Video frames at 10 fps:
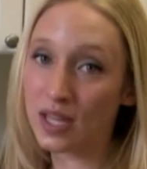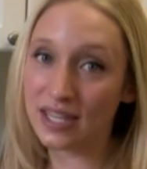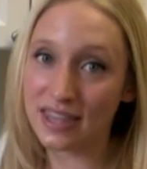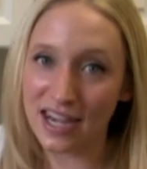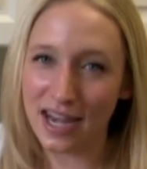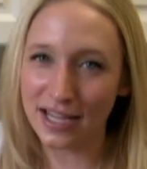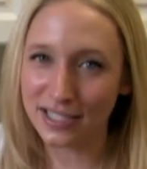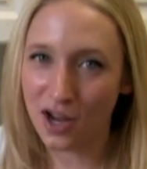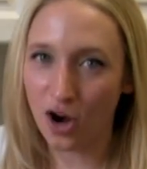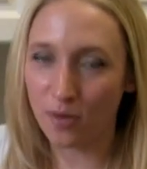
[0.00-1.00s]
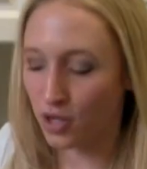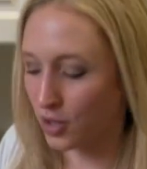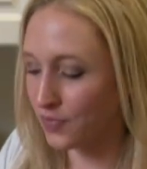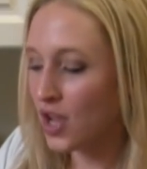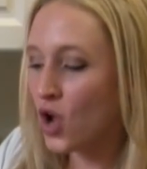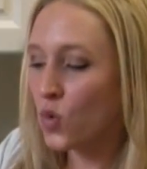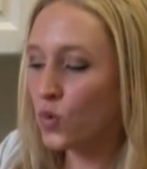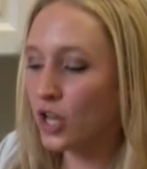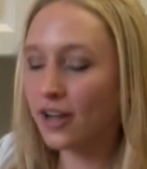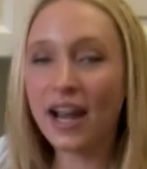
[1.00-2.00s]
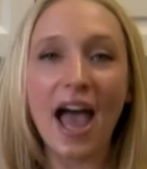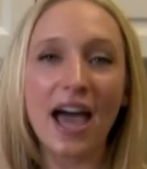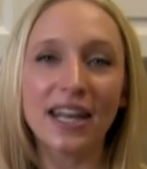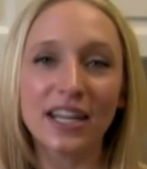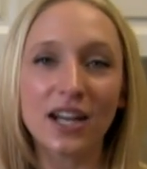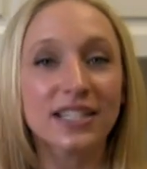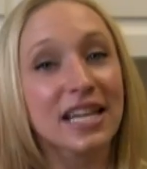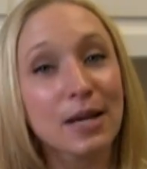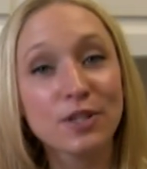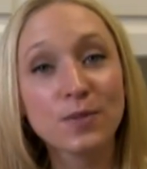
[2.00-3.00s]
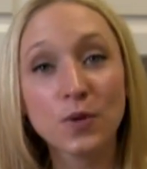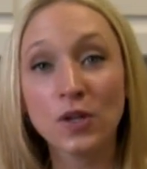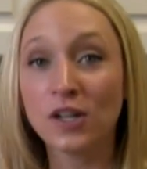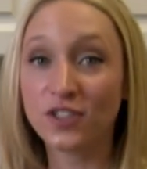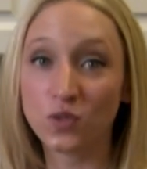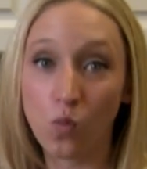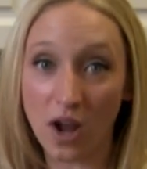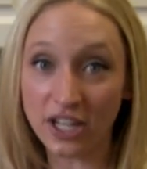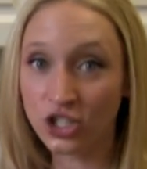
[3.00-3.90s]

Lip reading: we get that nice caramel, we are gonna add in a tablespoon of just white